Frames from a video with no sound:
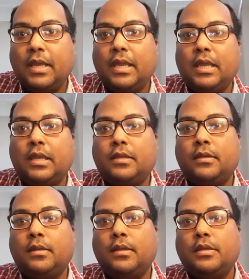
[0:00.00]
and
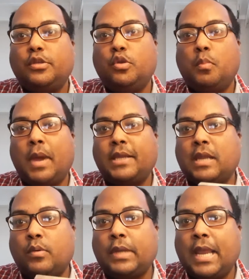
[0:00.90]
you might
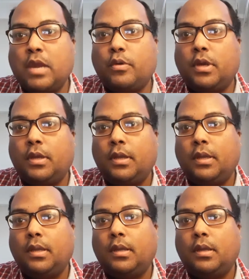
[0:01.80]
not want to hear it,
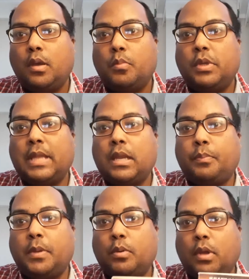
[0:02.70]
but a lot of
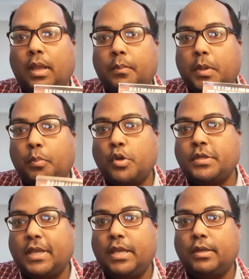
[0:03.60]
people can be
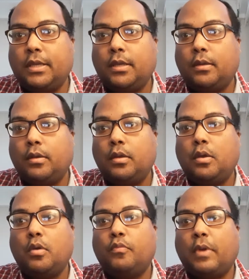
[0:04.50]
persecuted
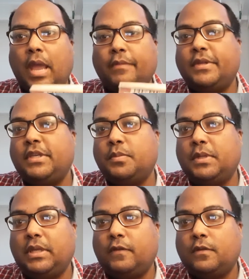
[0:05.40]
for having these
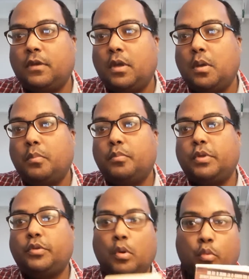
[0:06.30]
beliefs.
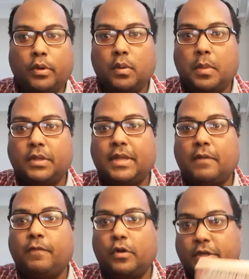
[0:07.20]
But don't worry about
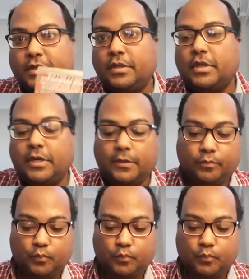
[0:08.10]
that. Focus on the good.